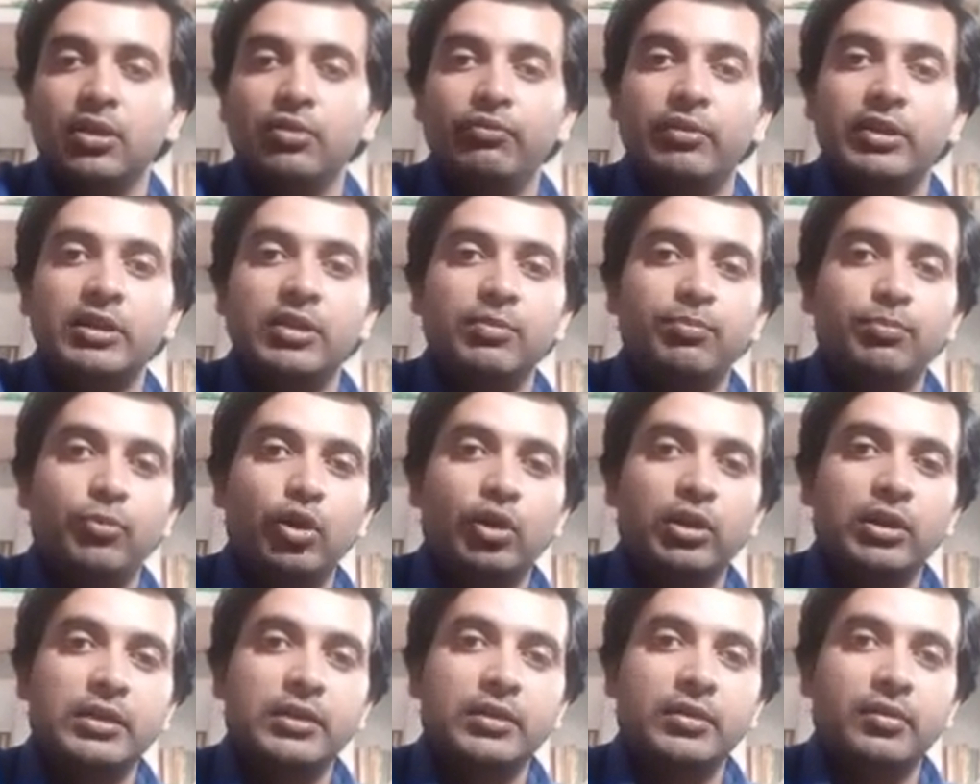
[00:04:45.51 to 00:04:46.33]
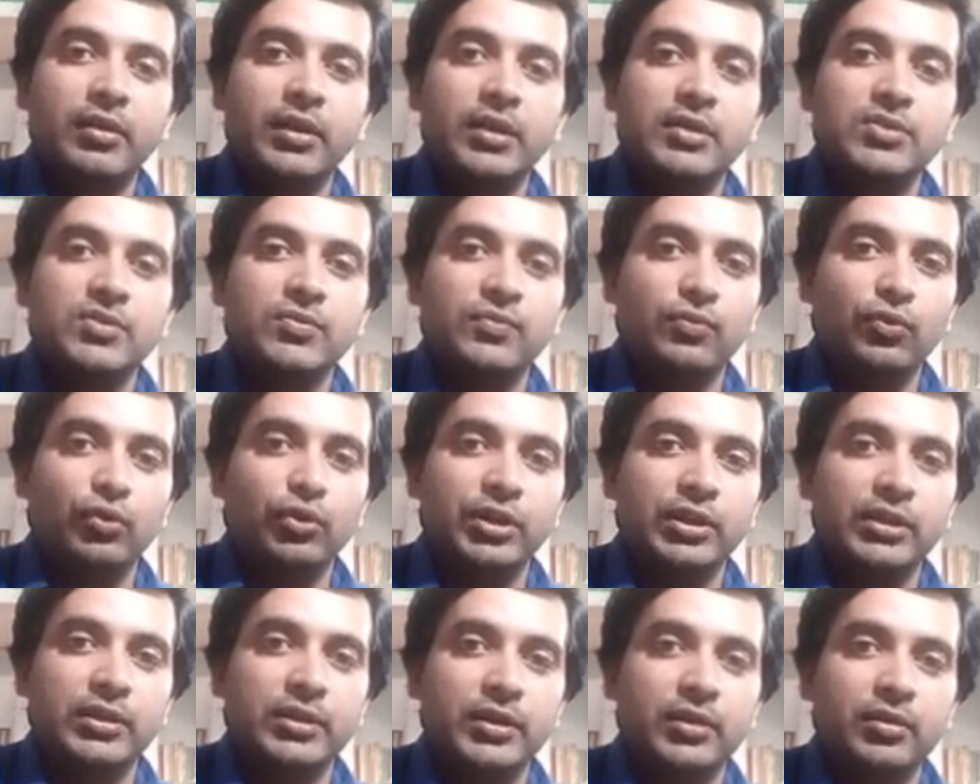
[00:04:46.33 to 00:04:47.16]
When the pollen grains
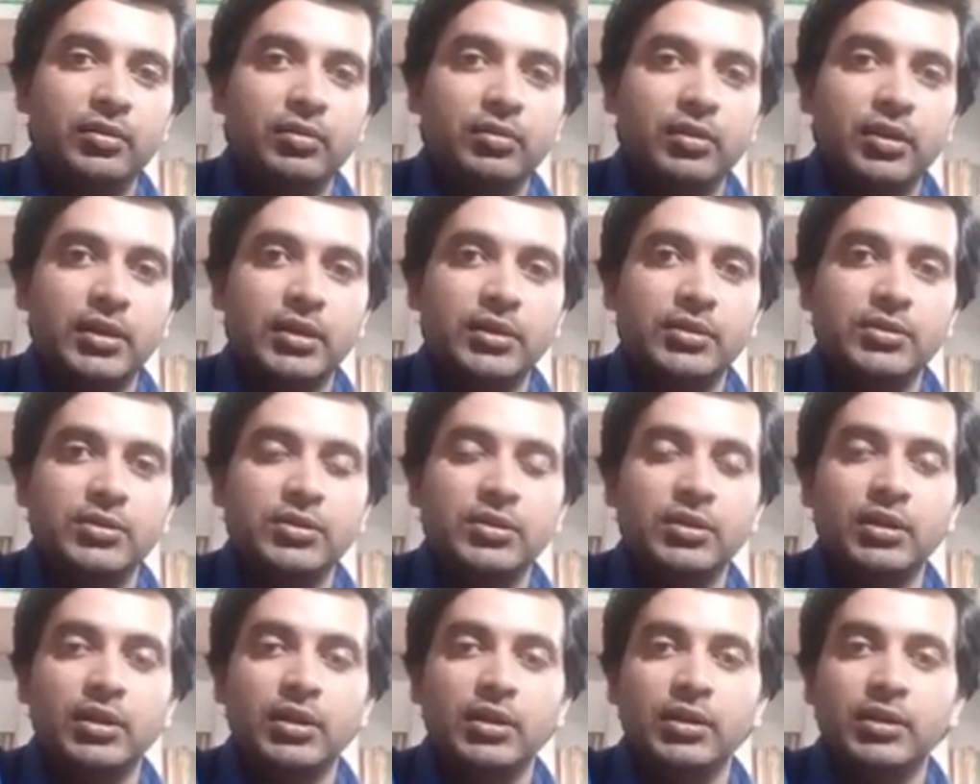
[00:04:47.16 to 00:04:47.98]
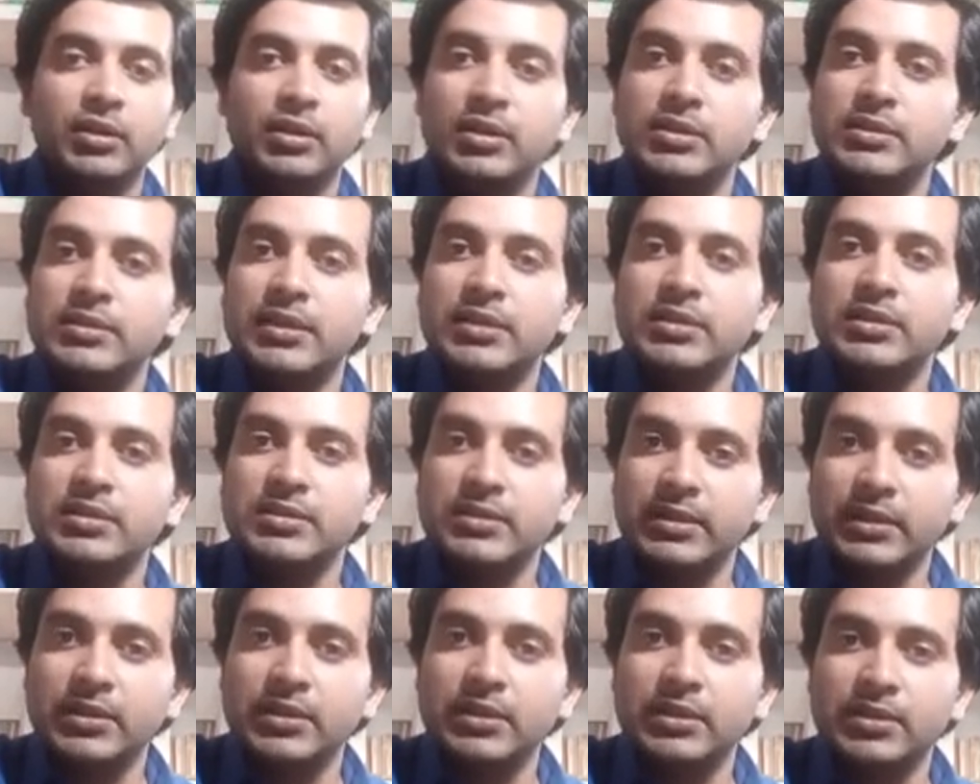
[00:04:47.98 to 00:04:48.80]
float in the air current, these
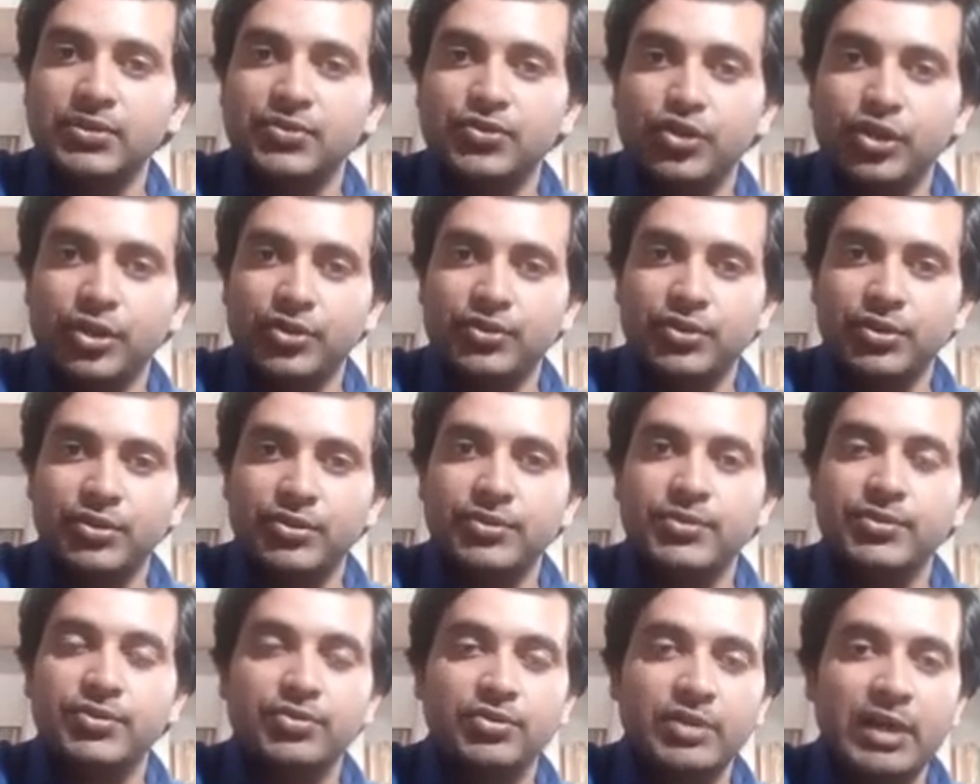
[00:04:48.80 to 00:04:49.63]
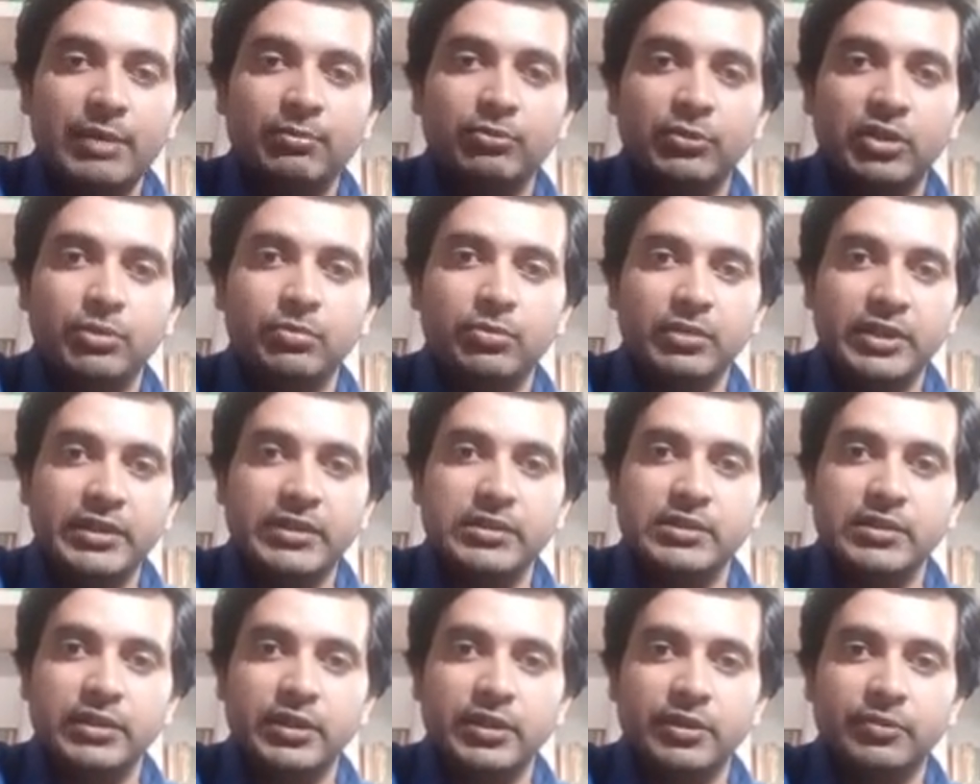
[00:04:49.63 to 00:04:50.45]
extended structures trap them
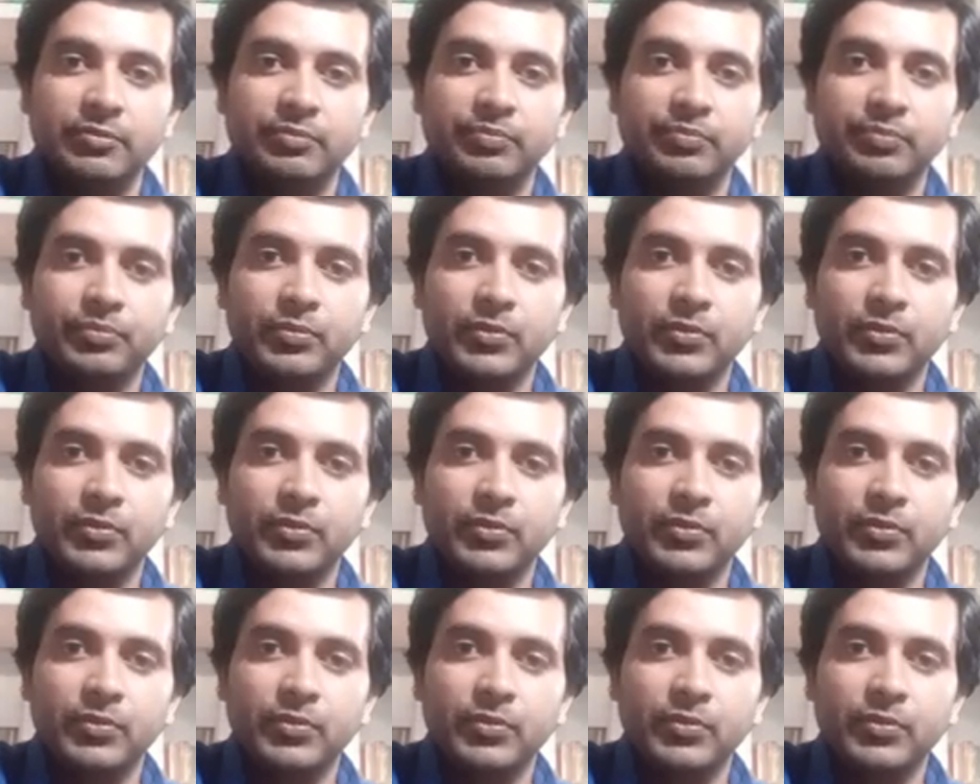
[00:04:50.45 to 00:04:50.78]
easily,